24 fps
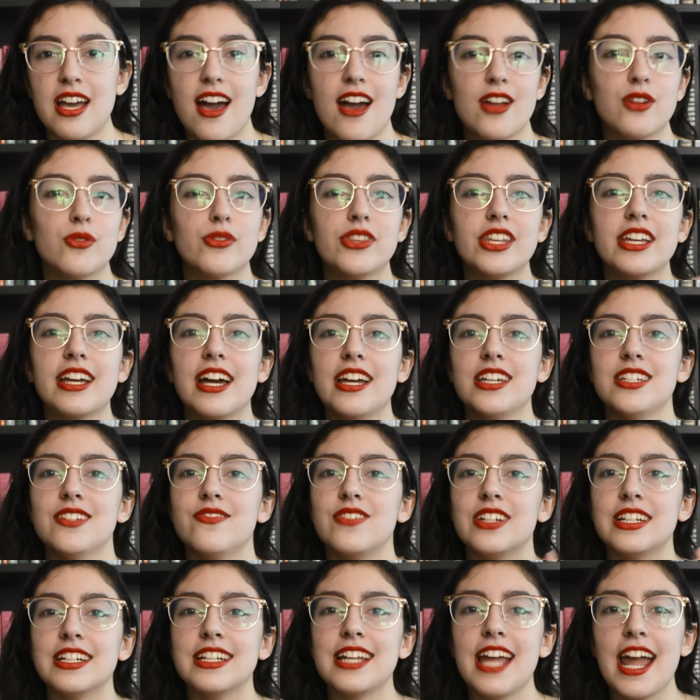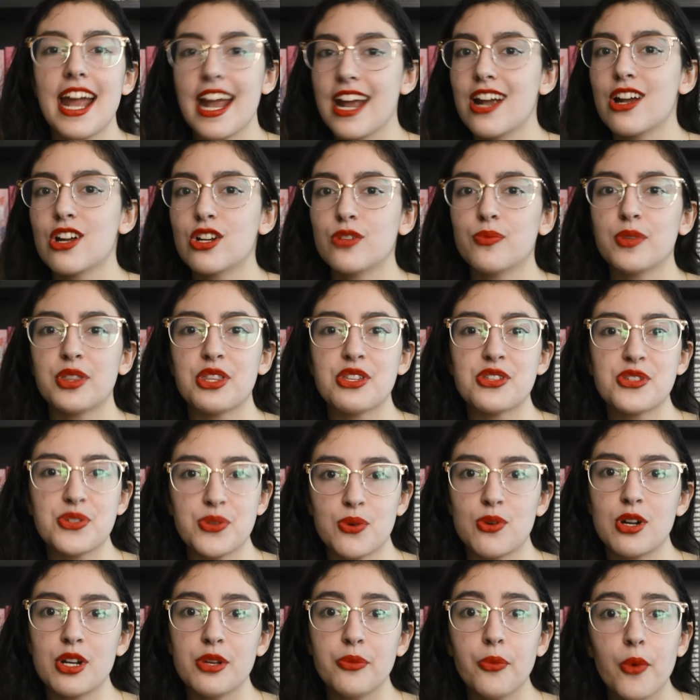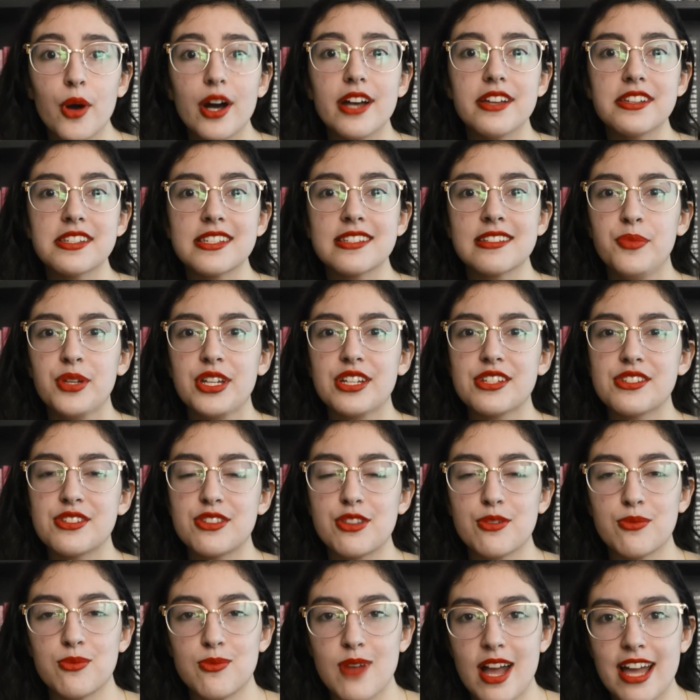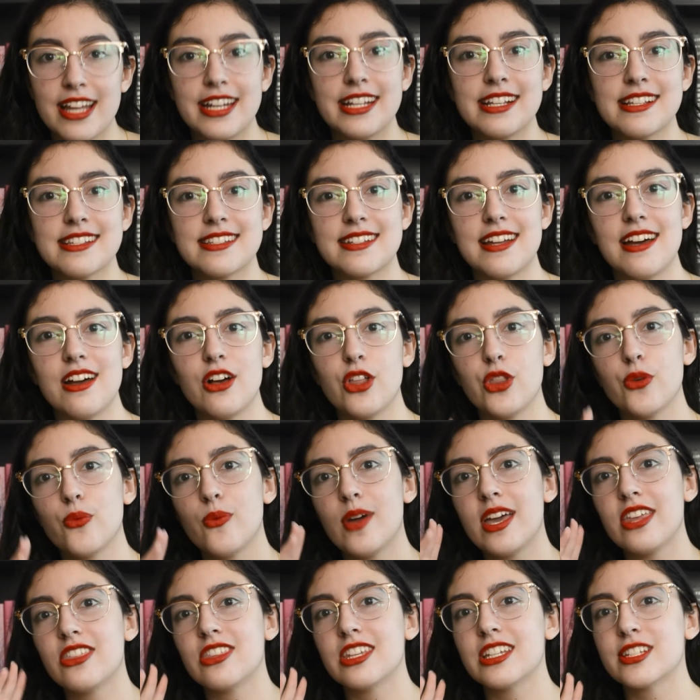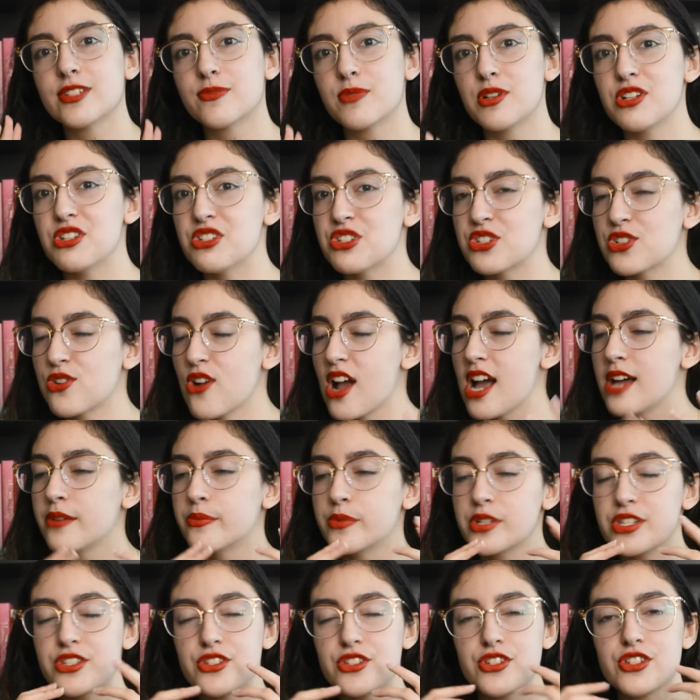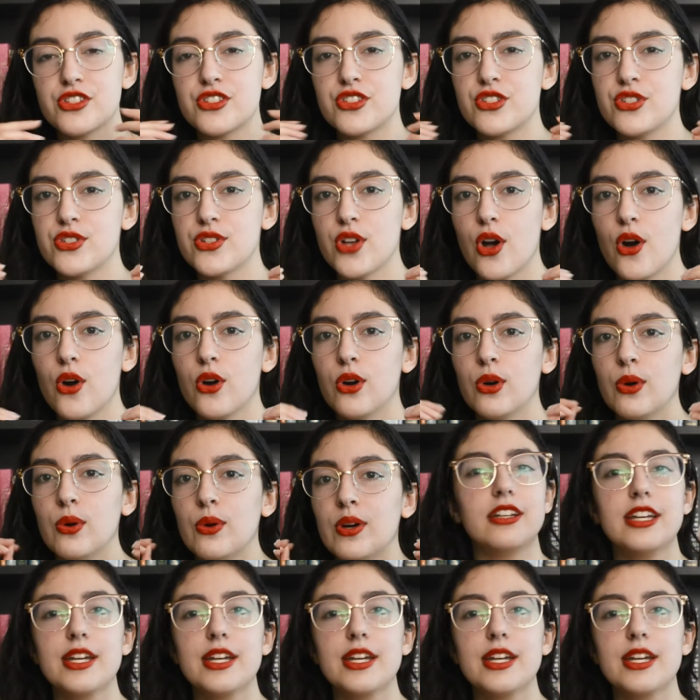I don't think I even cared what the story was because the writing style, the way things were described was just so